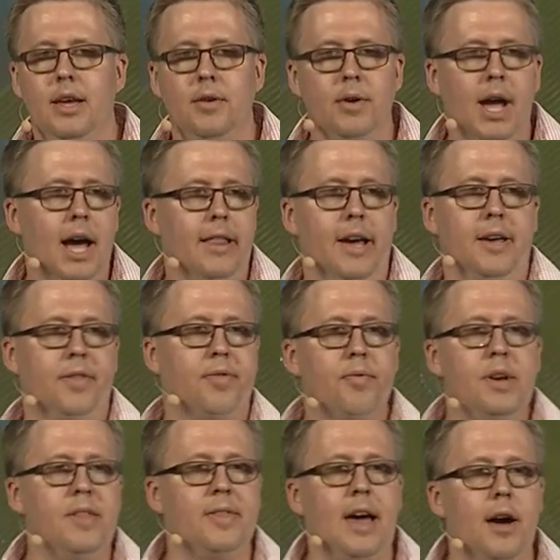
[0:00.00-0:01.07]
We got like
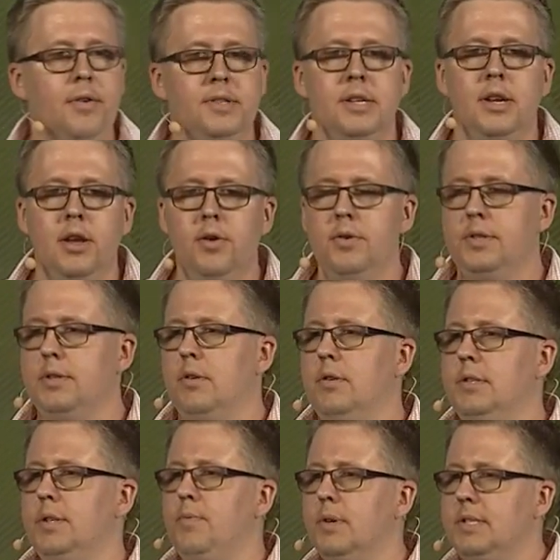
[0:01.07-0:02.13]
3,000
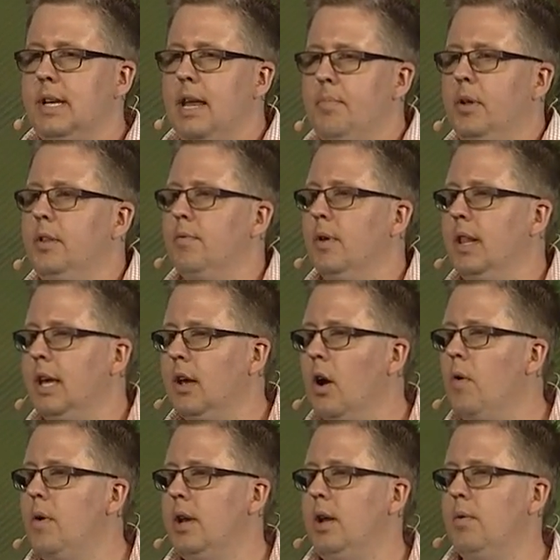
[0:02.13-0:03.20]
users and wasn't able to really
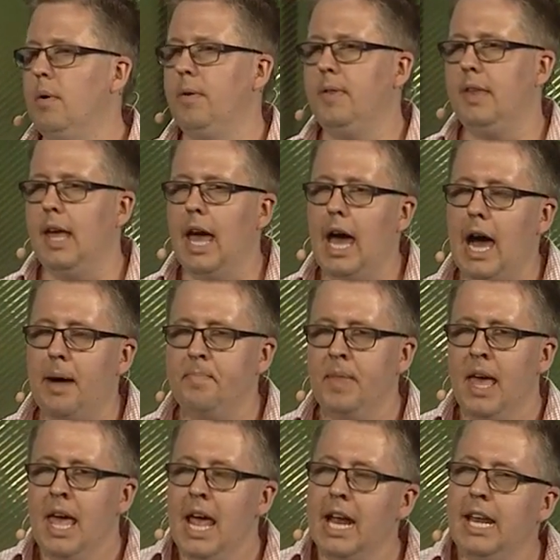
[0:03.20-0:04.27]
go anywhere with the app.
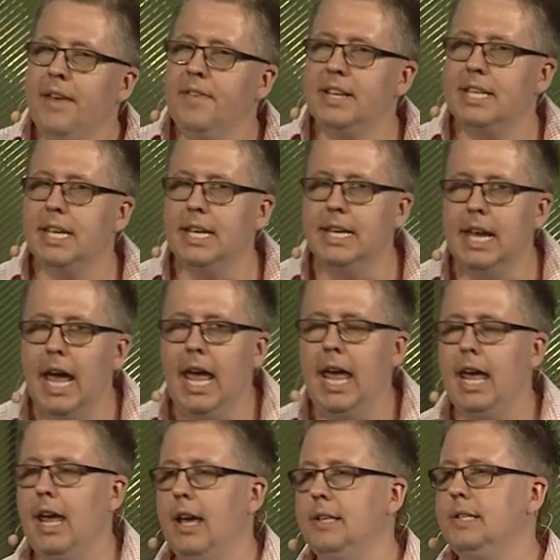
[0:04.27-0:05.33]
And even
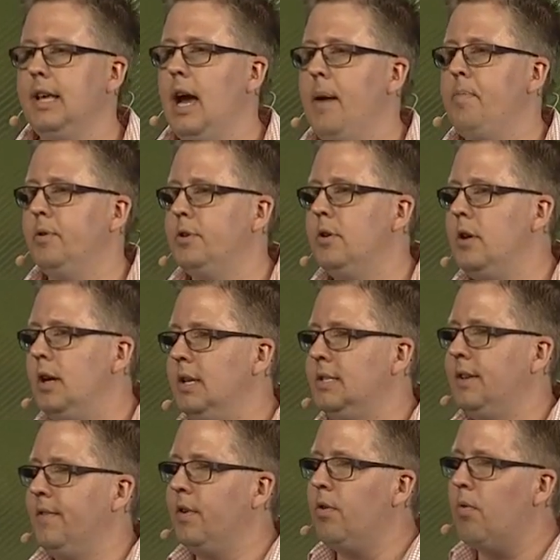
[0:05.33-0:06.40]
today, as the
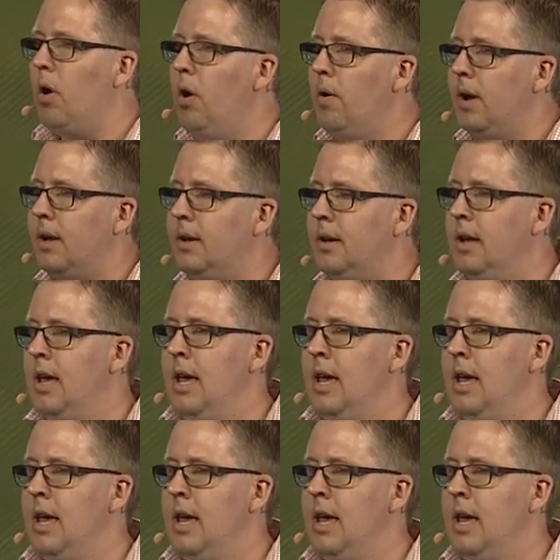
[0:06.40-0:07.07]
opportunities have grown,